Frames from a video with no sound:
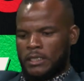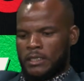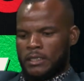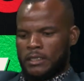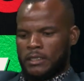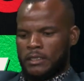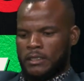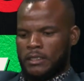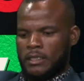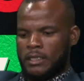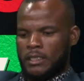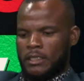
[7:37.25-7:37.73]

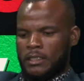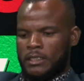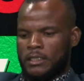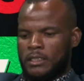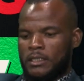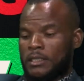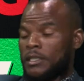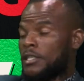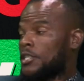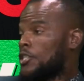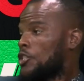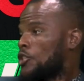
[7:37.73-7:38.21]
that
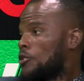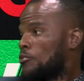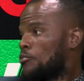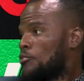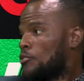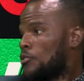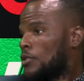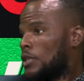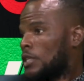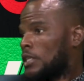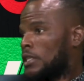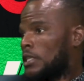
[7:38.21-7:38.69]

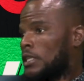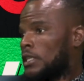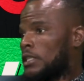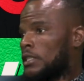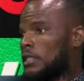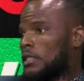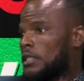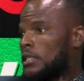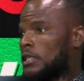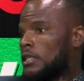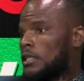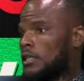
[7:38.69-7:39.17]
stipulates
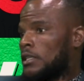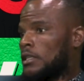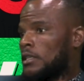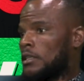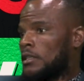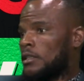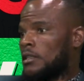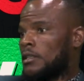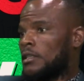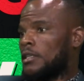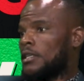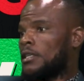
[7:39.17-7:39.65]
that
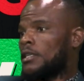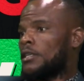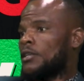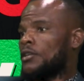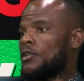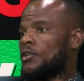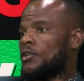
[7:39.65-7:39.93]
the